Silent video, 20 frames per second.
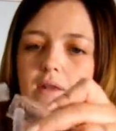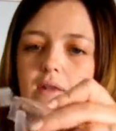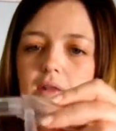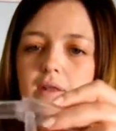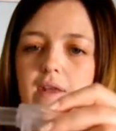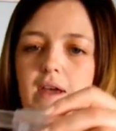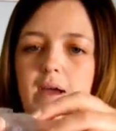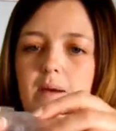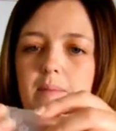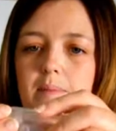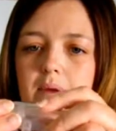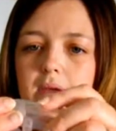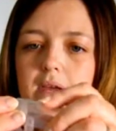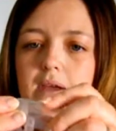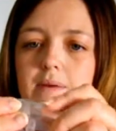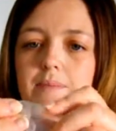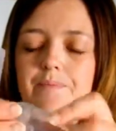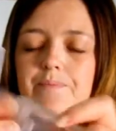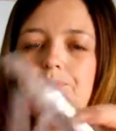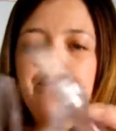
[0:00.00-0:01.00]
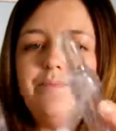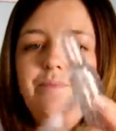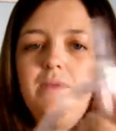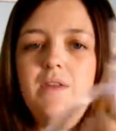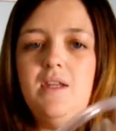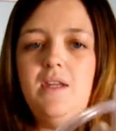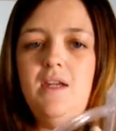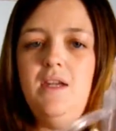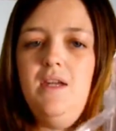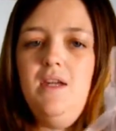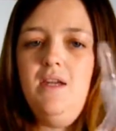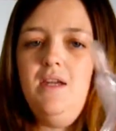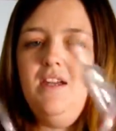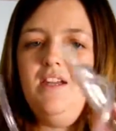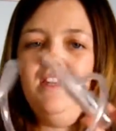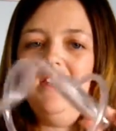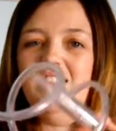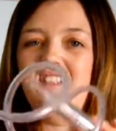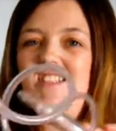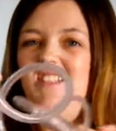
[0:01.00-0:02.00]
that bit.
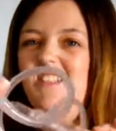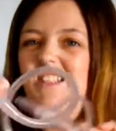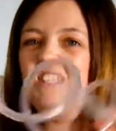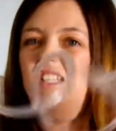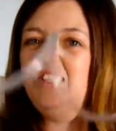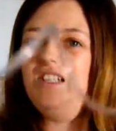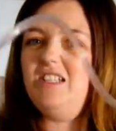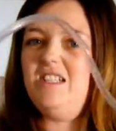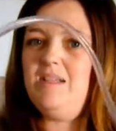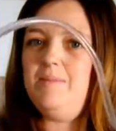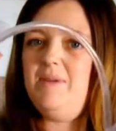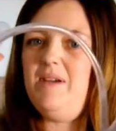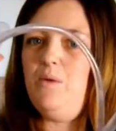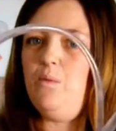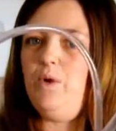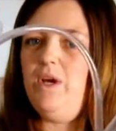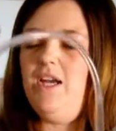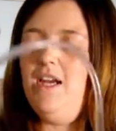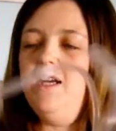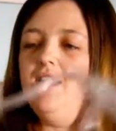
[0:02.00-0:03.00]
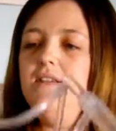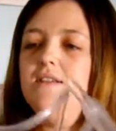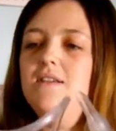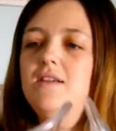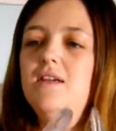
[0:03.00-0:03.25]
So it looks a bit weird.